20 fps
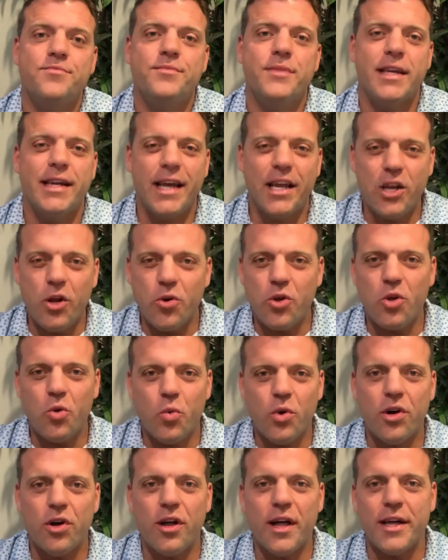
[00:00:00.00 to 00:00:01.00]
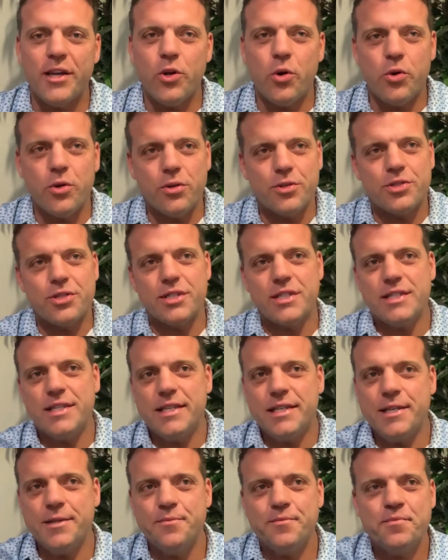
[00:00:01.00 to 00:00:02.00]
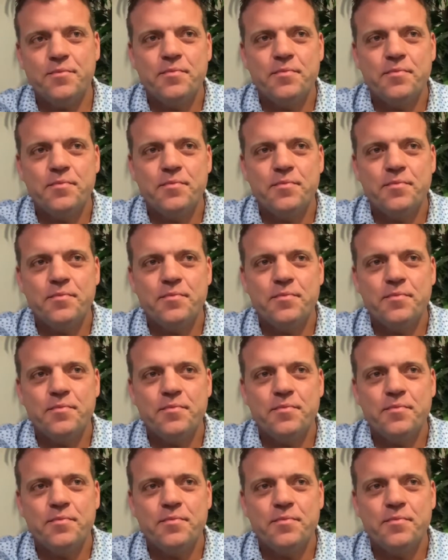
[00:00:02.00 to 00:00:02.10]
And I know you will. I know you'll succeed.